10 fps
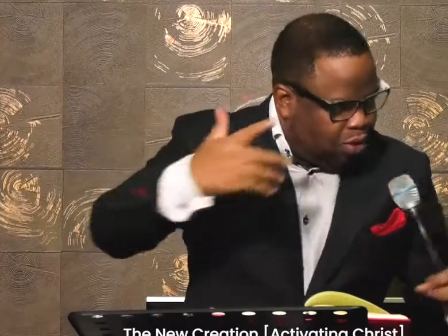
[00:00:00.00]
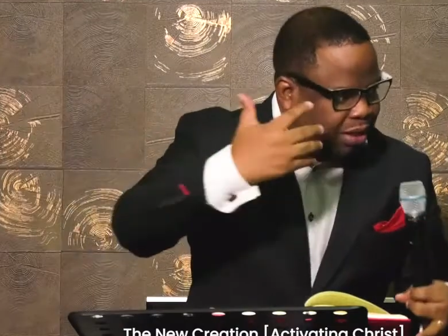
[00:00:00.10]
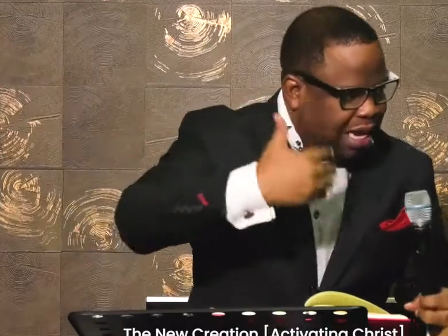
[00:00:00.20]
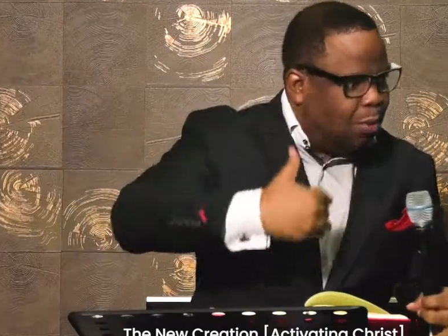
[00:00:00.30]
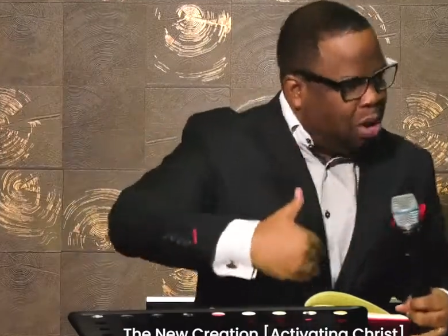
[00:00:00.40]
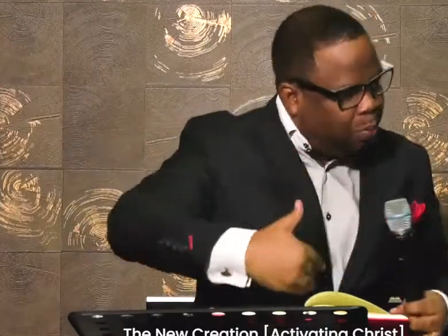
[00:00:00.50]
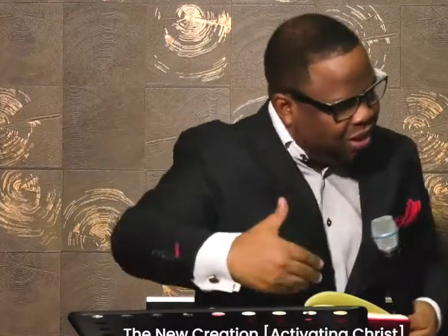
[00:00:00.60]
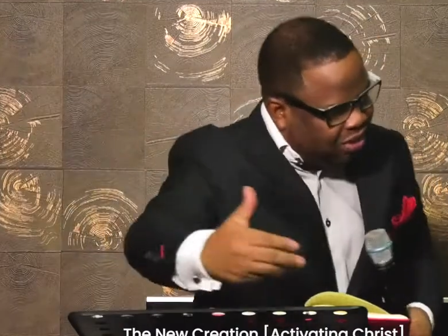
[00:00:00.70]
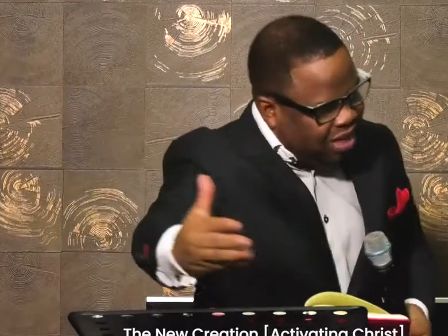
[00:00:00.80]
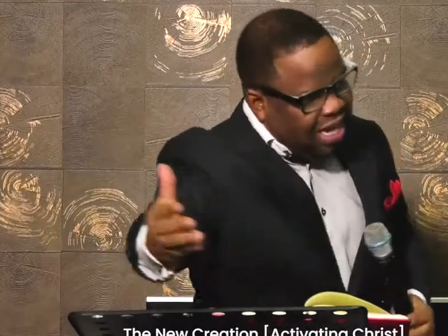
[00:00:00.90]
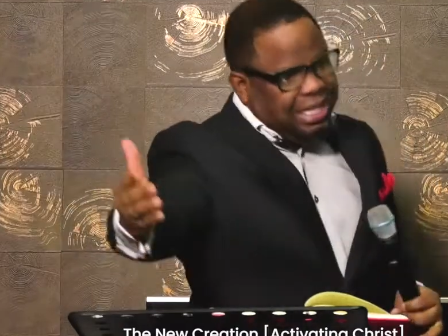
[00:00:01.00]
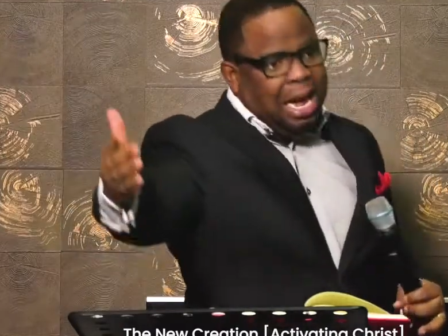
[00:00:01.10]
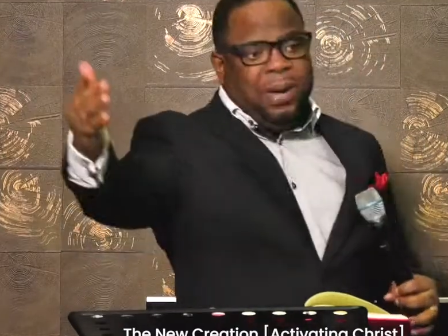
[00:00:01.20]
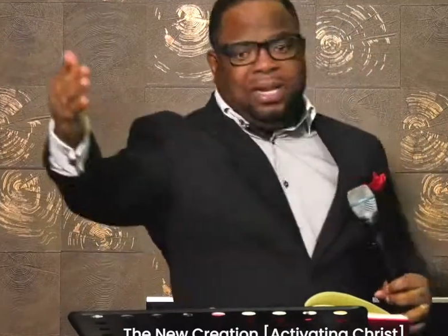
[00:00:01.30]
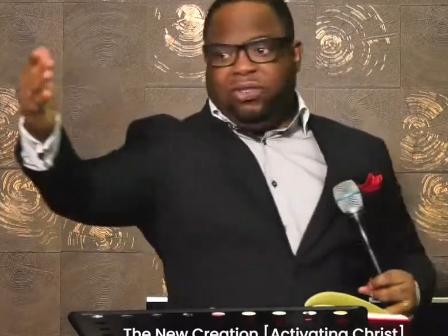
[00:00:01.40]
You understand? We operationalized
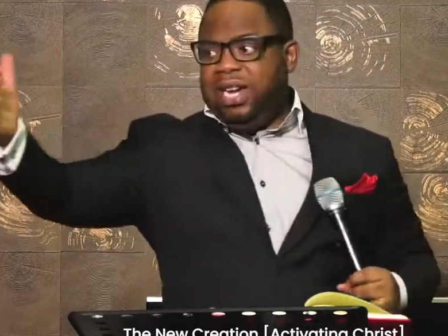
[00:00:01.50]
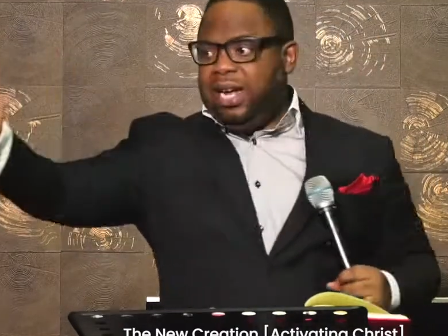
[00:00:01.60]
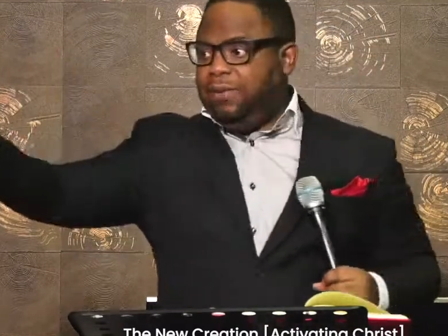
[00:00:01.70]
carpentry now.